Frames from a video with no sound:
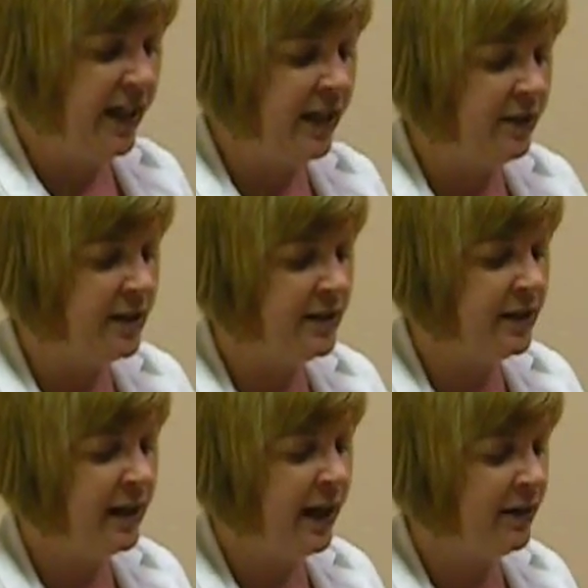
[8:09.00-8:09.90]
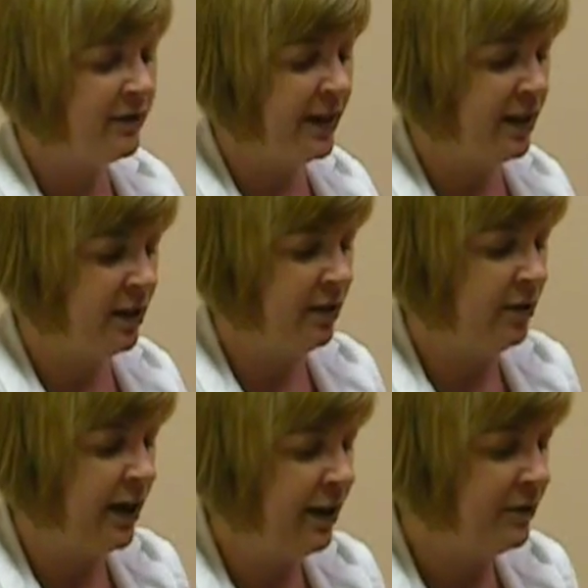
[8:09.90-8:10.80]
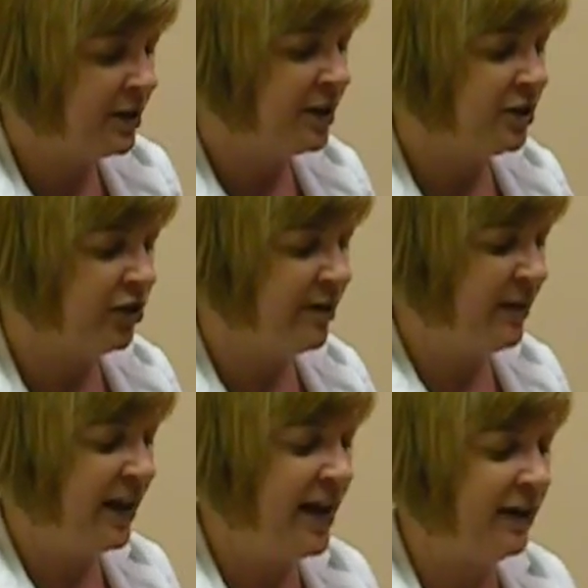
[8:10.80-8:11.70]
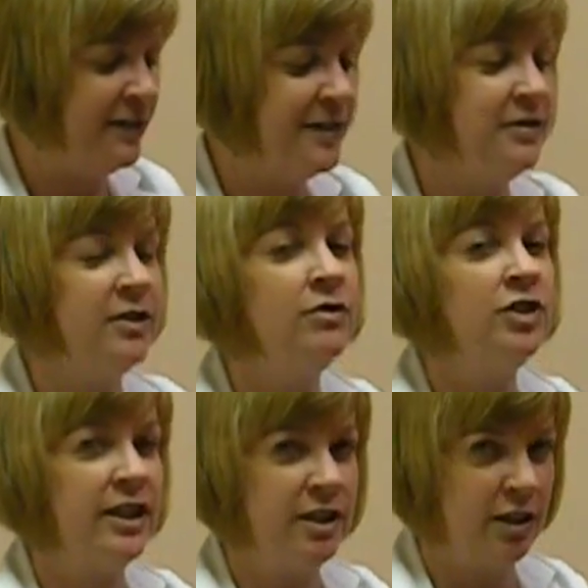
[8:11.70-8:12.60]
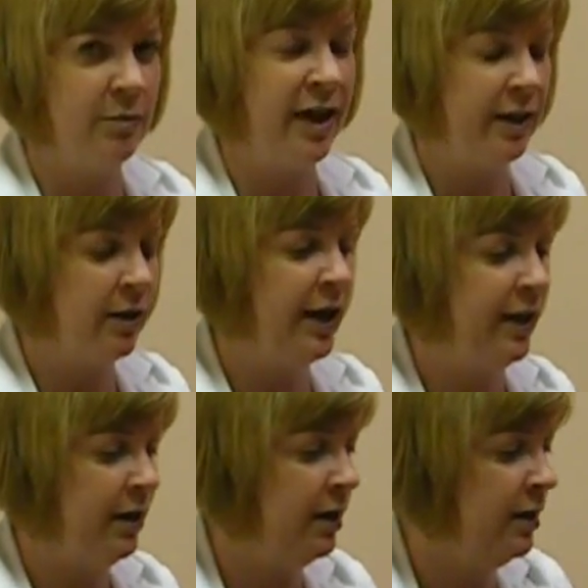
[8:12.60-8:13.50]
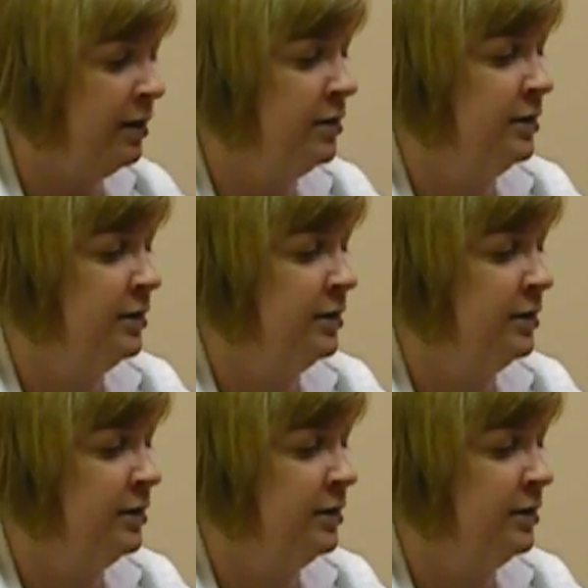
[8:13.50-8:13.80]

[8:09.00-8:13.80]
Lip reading: Okay, now she's going to have, like, you know, after the treatment hair, so don't judge her by her hair.